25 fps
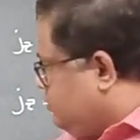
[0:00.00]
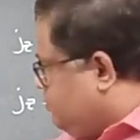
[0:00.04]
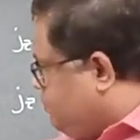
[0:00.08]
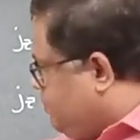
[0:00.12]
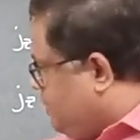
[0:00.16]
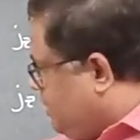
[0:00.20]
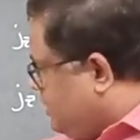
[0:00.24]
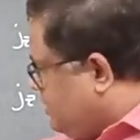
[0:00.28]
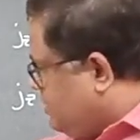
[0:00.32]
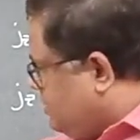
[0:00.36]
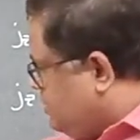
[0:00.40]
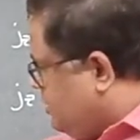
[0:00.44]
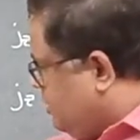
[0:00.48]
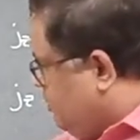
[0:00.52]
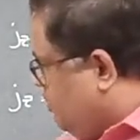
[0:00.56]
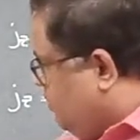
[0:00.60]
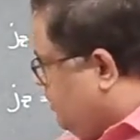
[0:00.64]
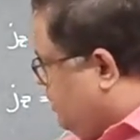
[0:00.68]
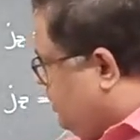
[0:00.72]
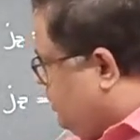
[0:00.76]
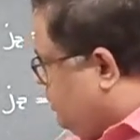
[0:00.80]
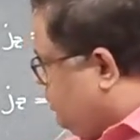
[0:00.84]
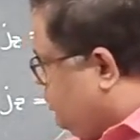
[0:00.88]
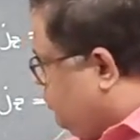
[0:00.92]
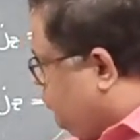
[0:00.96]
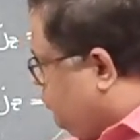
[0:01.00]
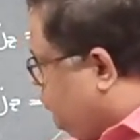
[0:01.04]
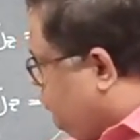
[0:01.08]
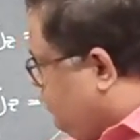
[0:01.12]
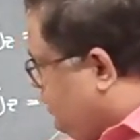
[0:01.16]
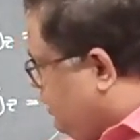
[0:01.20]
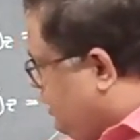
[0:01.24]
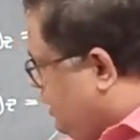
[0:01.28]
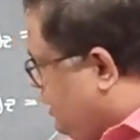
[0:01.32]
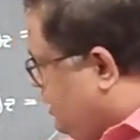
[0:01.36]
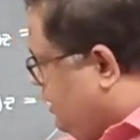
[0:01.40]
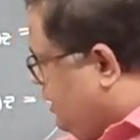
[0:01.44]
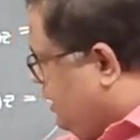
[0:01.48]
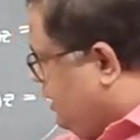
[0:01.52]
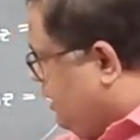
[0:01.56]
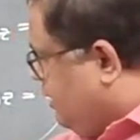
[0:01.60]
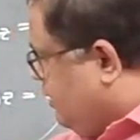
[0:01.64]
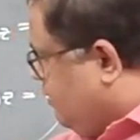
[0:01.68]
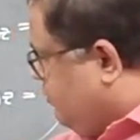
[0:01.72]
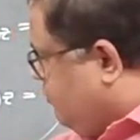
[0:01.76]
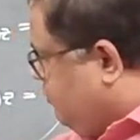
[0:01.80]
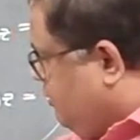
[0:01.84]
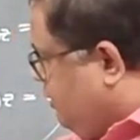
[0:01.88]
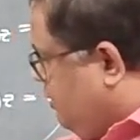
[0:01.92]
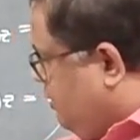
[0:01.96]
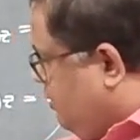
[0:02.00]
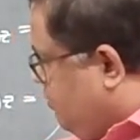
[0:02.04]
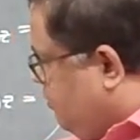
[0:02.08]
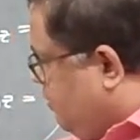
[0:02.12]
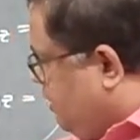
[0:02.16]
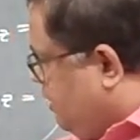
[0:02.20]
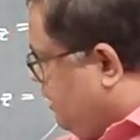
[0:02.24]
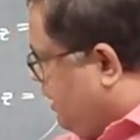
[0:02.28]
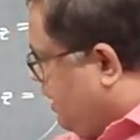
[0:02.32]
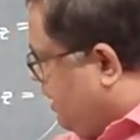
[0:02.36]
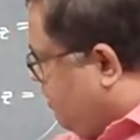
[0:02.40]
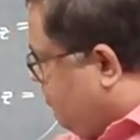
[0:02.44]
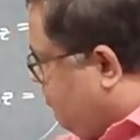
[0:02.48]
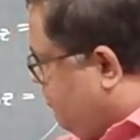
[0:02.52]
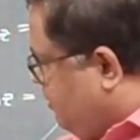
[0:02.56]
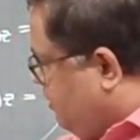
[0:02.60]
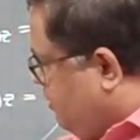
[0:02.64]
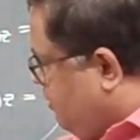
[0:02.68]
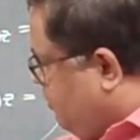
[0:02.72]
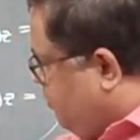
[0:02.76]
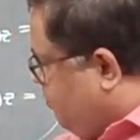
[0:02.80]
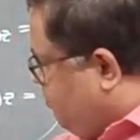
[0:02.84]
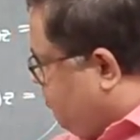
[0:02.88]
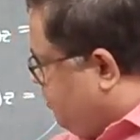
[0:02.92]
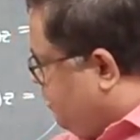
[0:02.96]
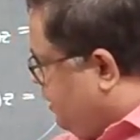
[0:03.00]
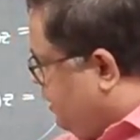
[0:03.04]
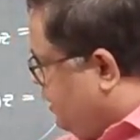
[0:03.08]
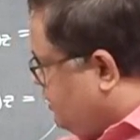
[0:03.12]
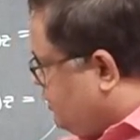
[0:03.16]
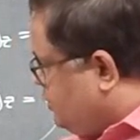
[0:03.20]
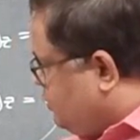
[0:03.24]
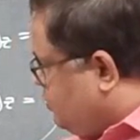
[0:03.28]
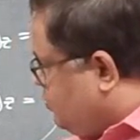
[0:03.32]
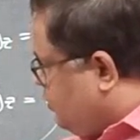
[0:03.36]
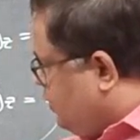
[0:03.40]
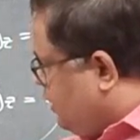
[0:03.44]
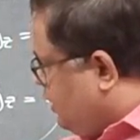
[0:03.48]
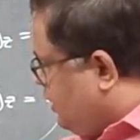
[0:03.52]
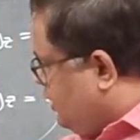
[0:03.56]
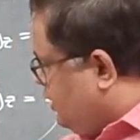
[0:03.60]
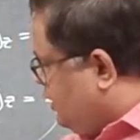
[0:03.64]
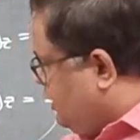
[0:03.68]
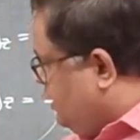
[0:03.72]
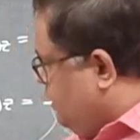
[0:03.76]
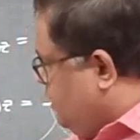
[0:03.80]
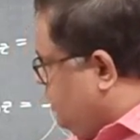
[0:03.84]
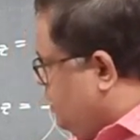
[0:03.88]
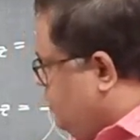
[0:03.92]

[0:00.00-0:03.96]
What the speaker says: Plus 3 by 2 we can have by having plus 1